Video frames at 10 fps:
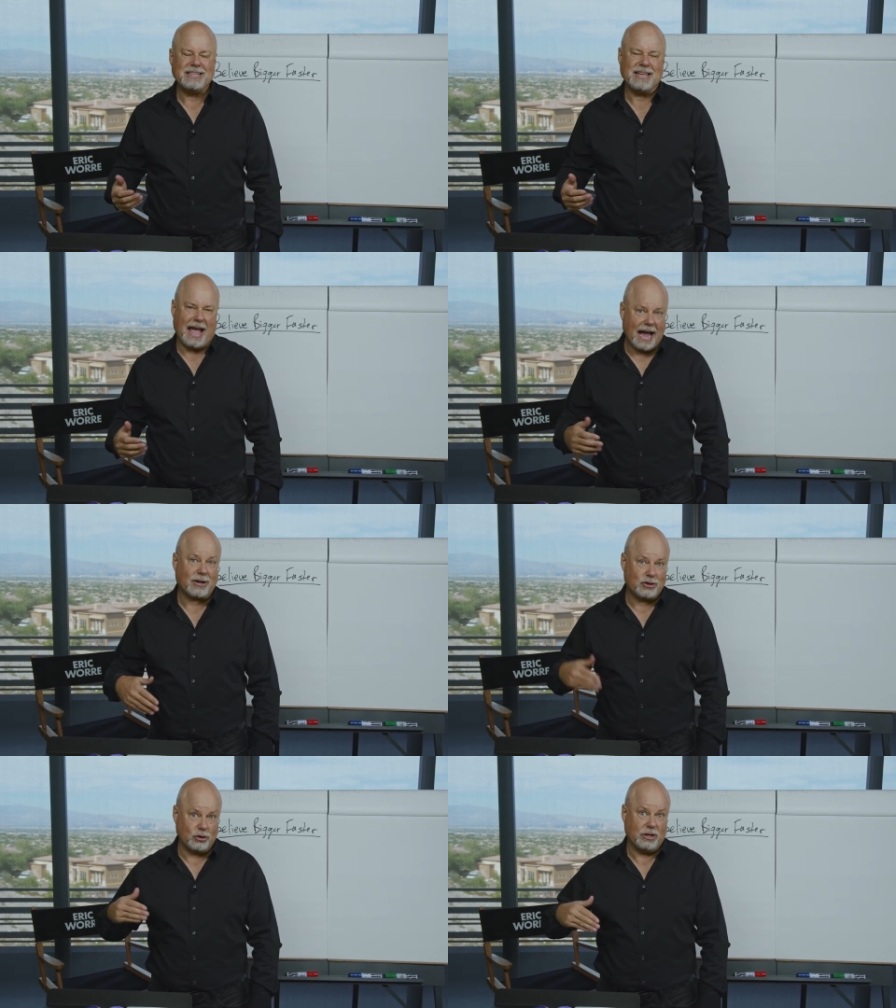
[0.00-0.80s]
to
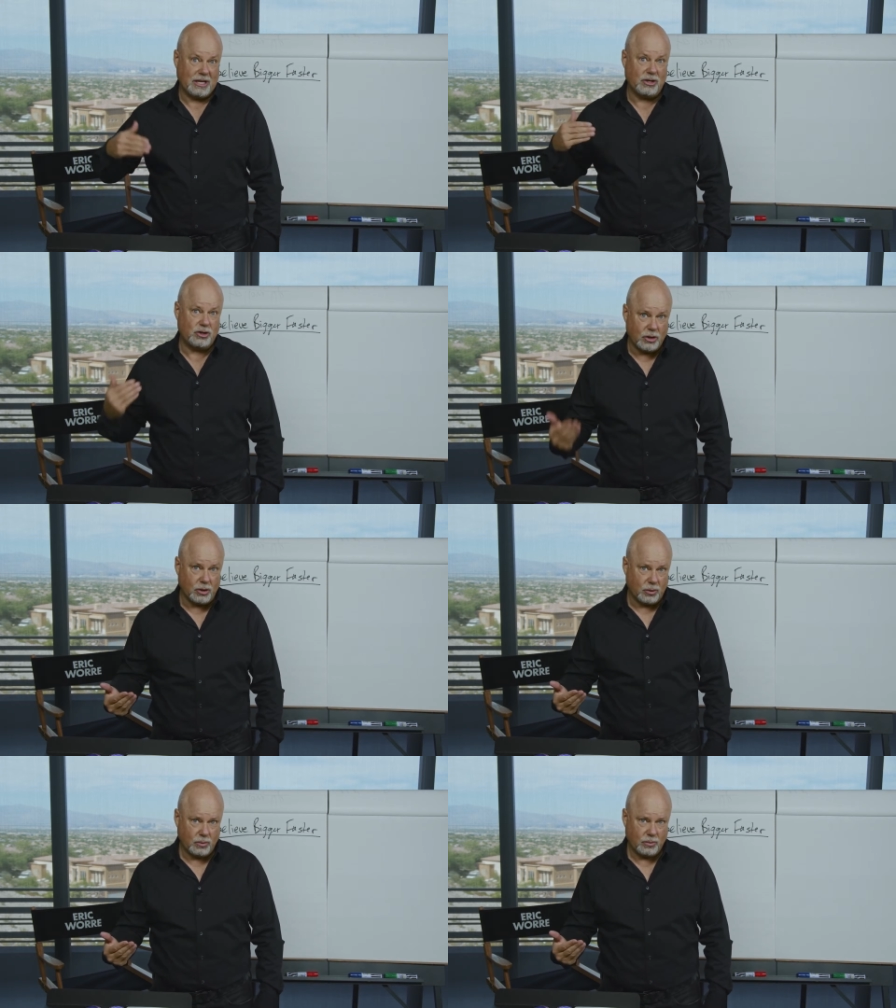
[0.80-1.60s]
actually
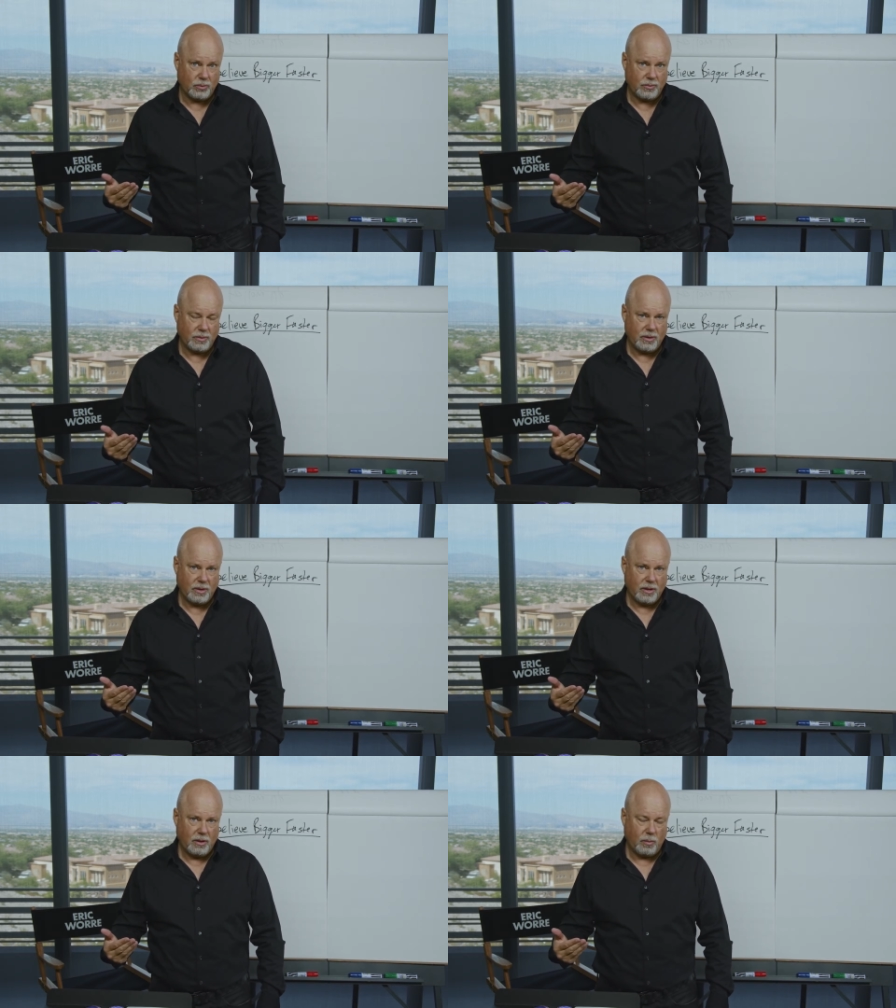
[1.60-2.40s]
do.
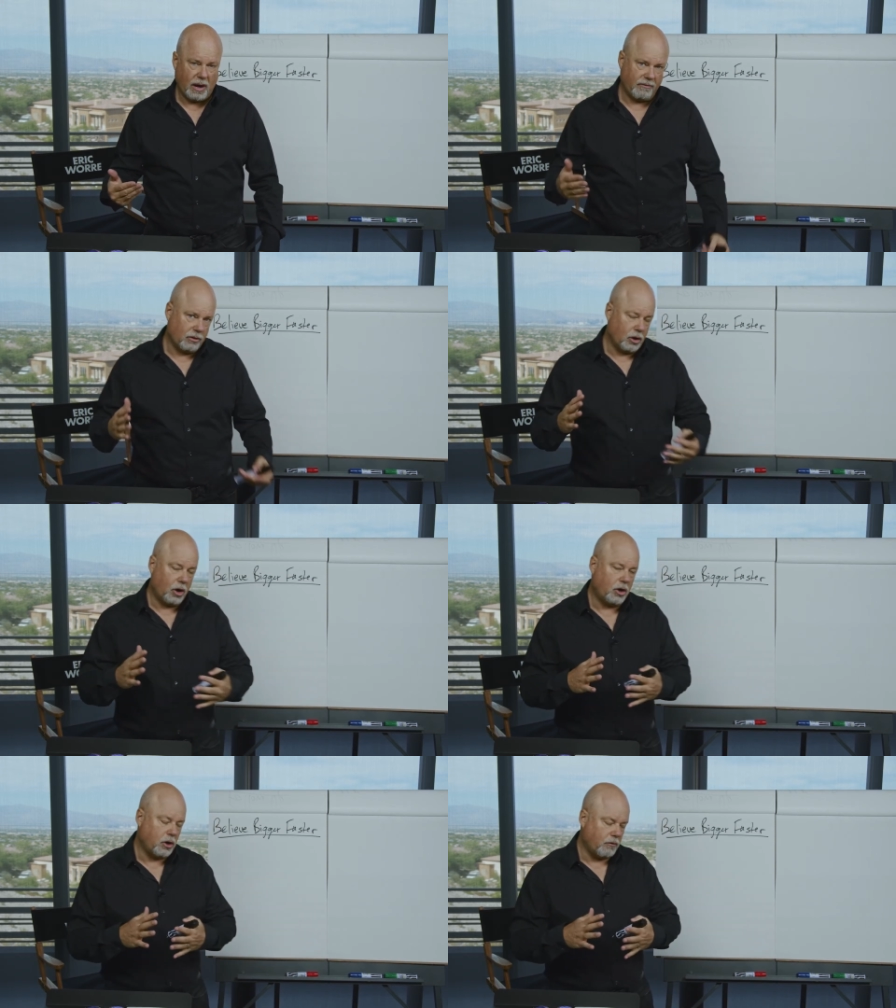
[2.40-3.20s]
What I've
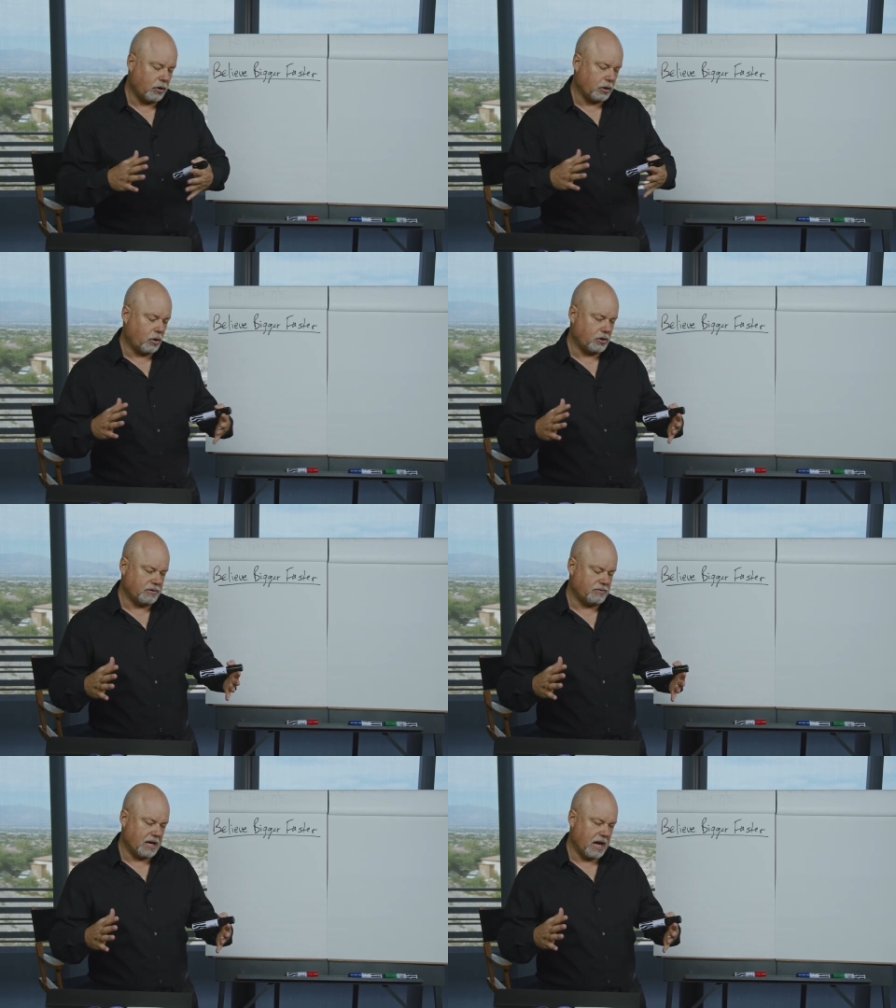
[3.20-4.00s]
learned over the course
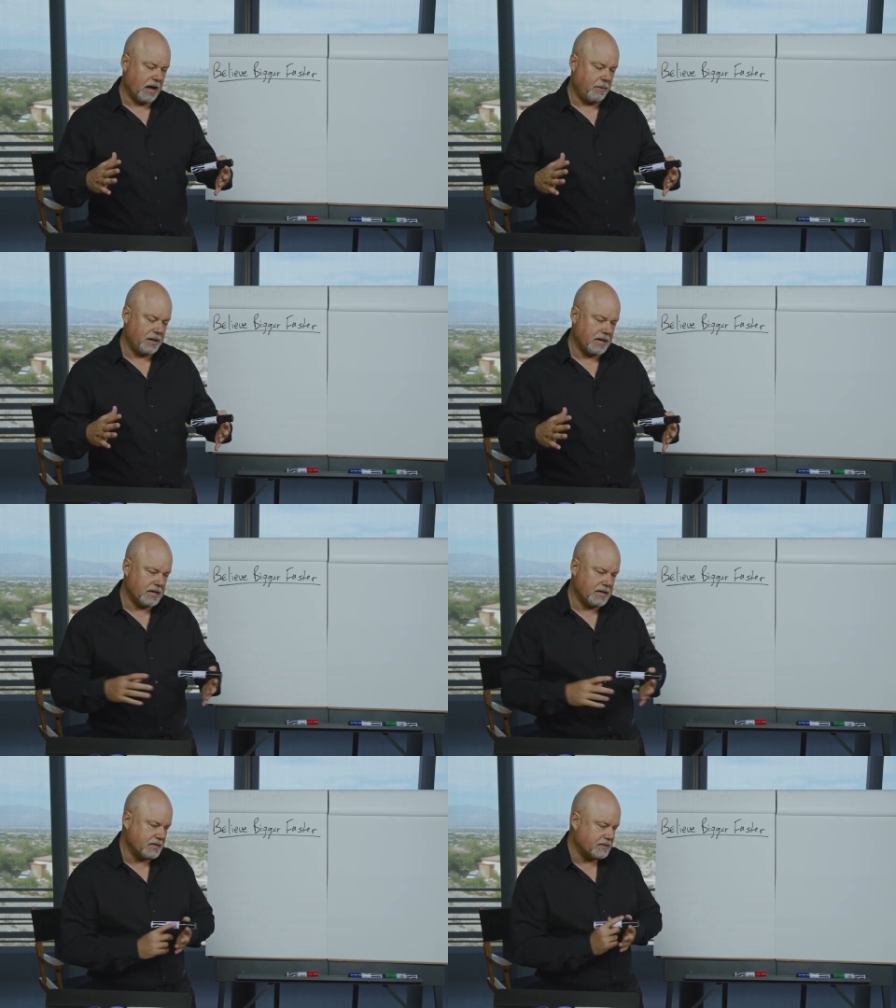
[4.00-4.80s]
of time
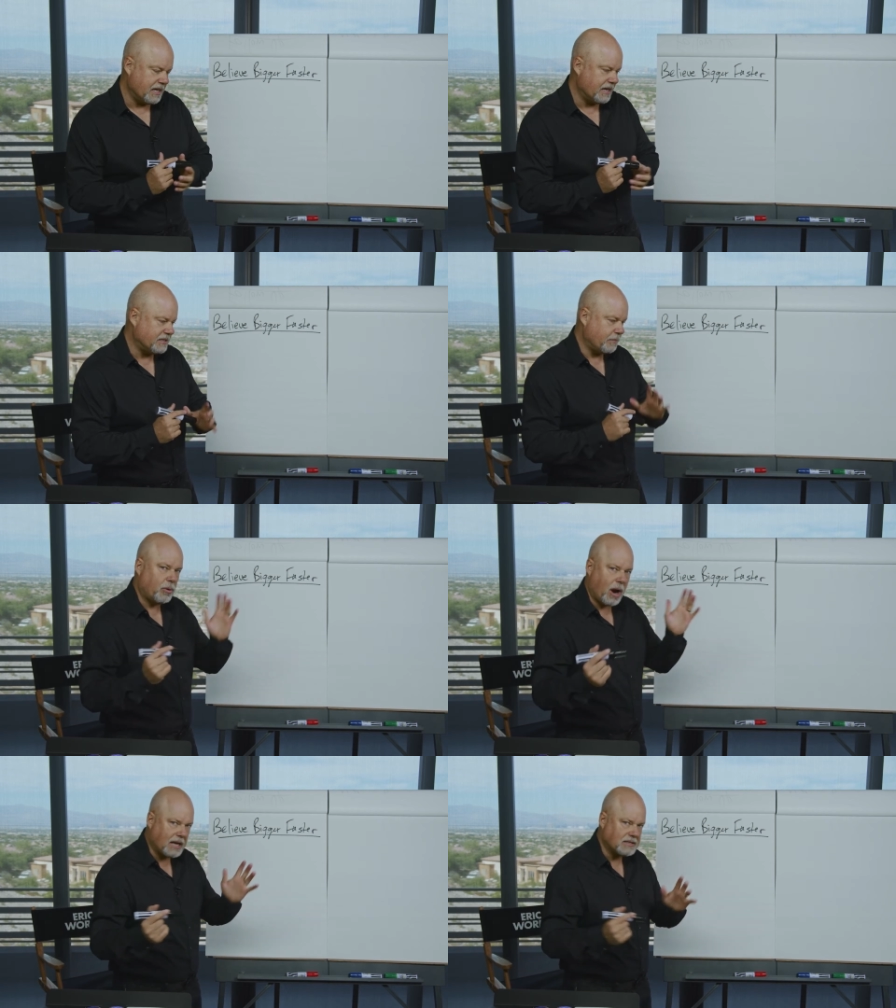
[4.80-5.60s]
is that it's a
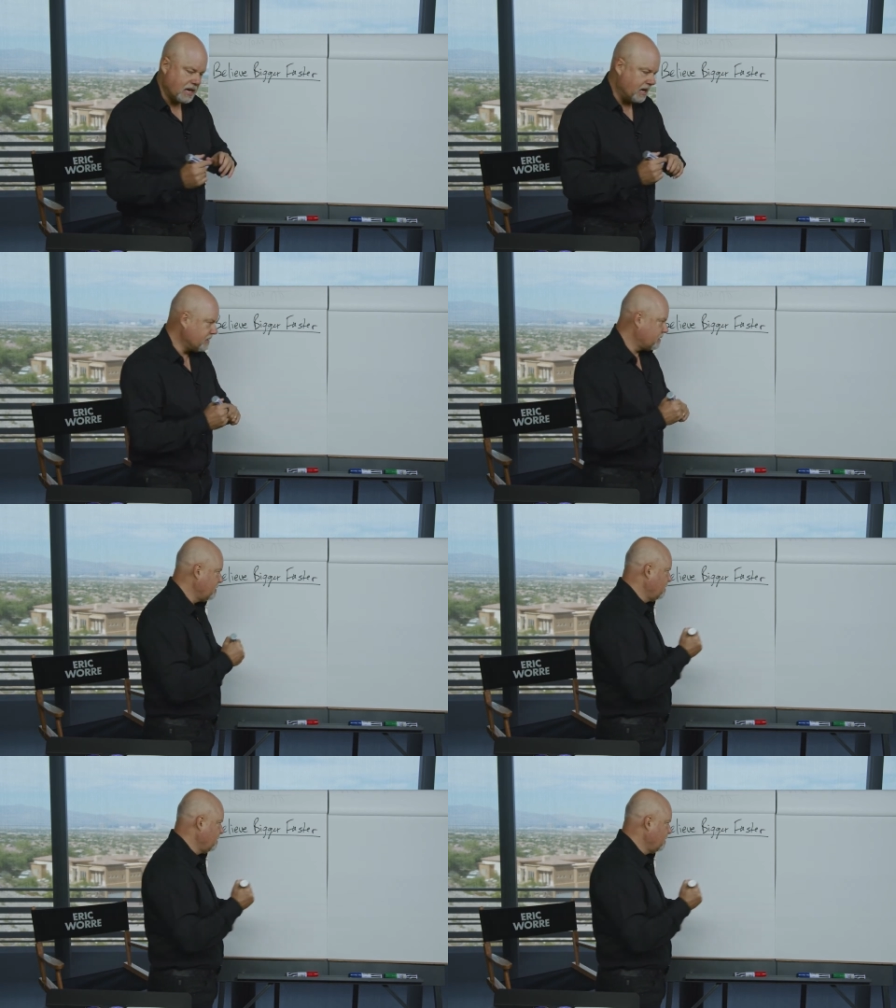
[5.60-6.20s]
process